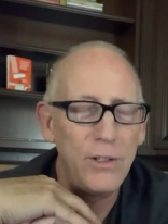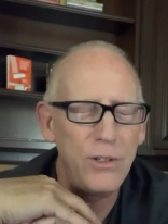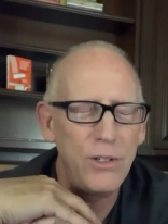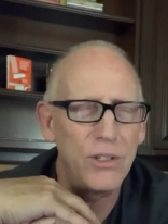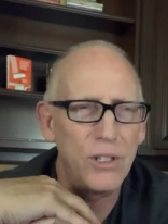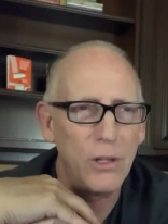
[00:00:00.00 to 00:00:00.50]

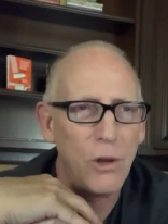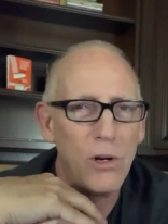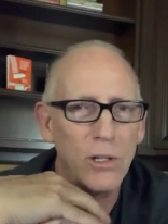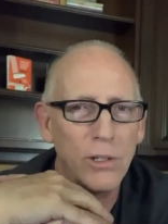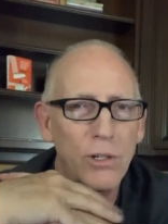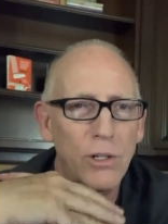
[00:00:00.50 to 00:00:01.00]
to the
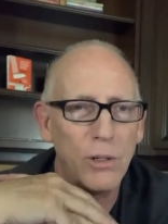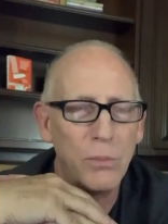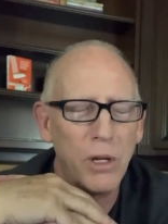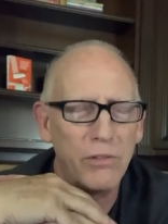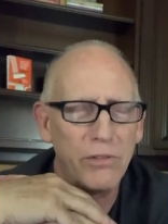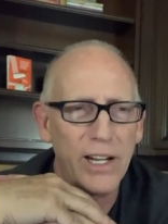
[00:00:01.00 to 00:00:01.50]

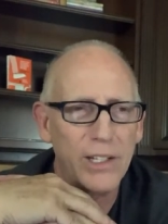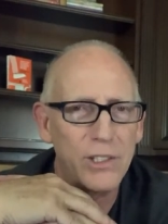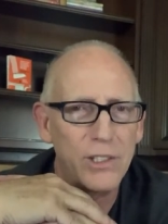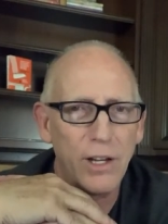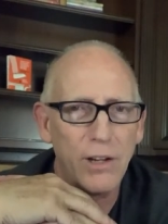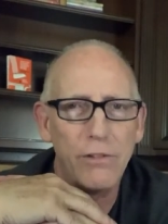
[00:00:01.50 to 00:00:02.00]
long-term
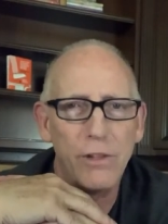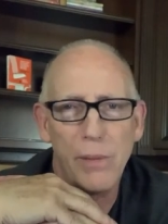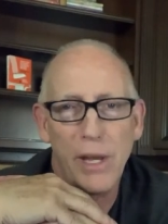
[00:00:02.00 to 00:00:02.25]
effects of the